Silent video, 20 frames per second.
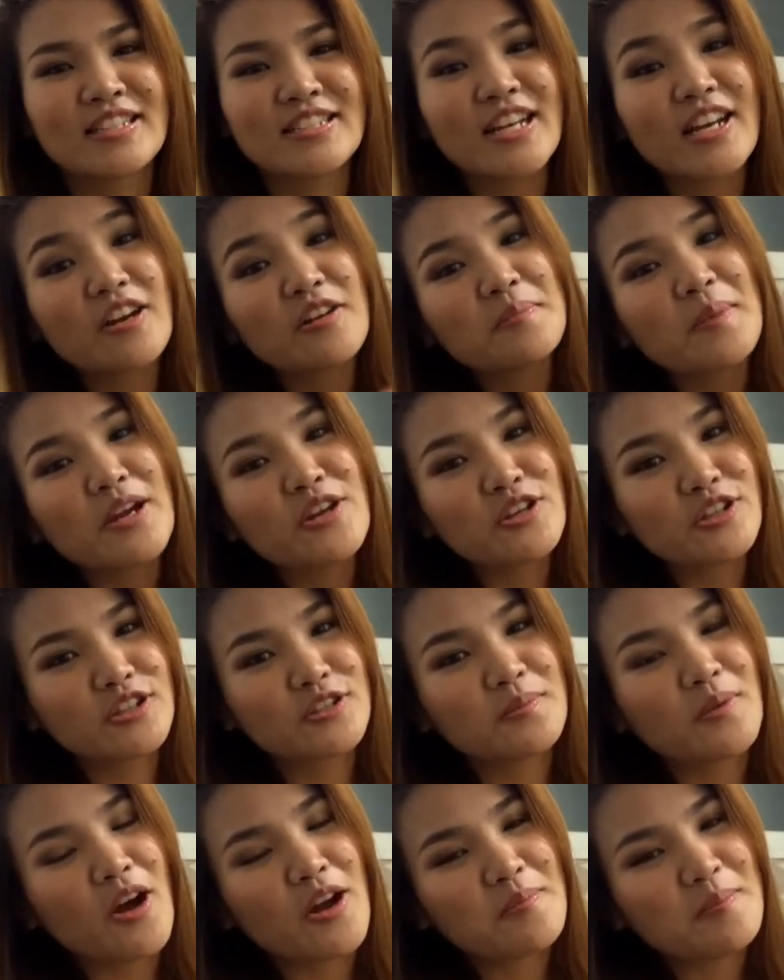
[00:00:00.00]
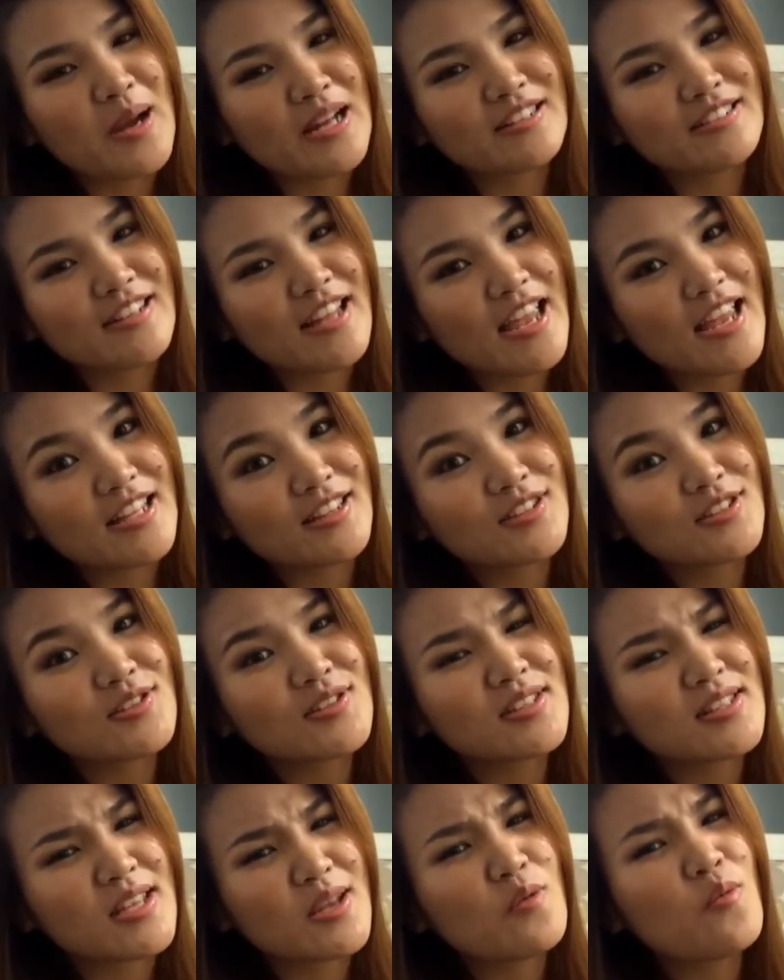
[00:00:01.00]
Check out my YouTube on Monday to
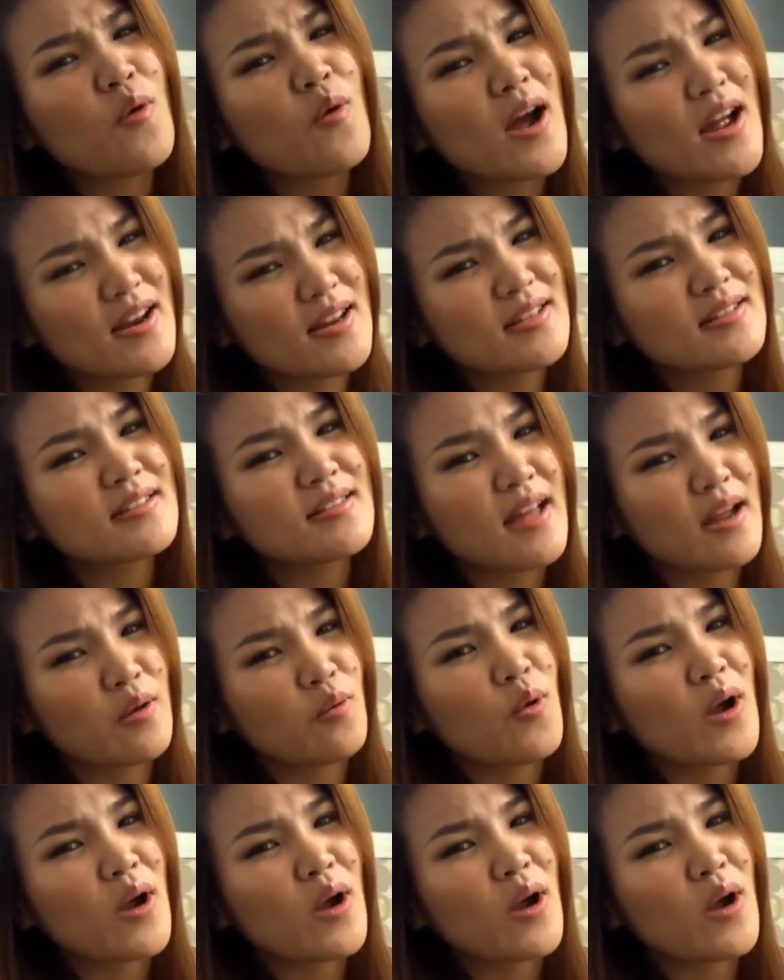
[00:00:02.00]
see what is that